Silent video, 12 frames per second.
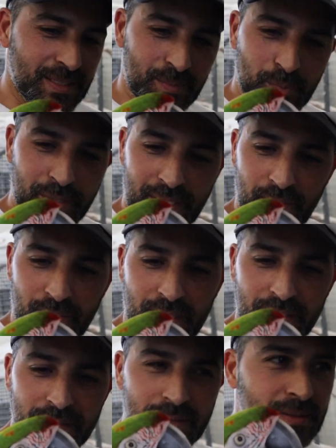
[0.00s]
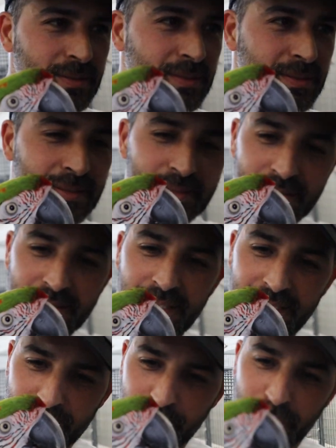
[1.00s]
He's a pretty one.
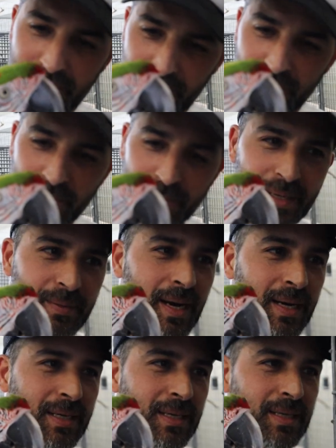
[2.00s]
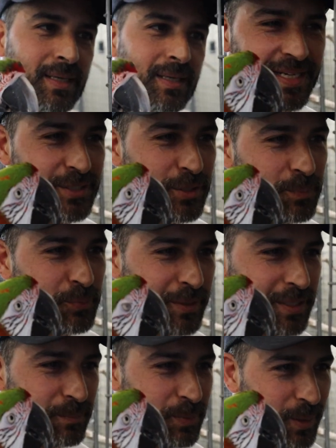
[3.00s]
He's a pretty one, right, Rock? Are you a
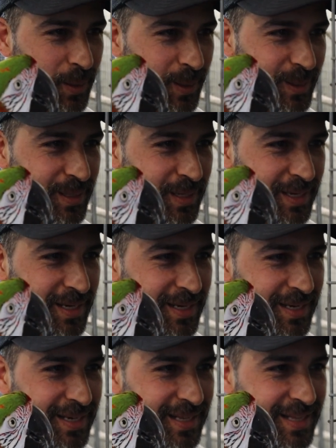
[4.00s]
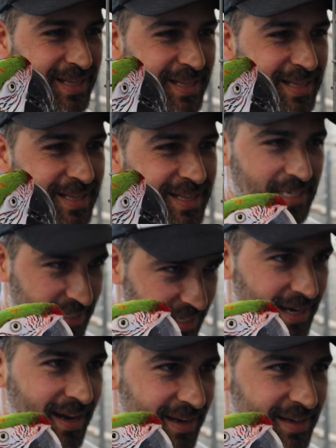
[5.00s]
pretty bird?
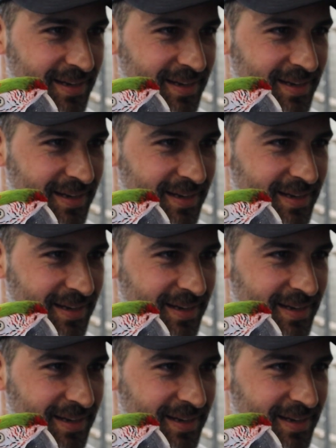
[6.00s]
Yeah.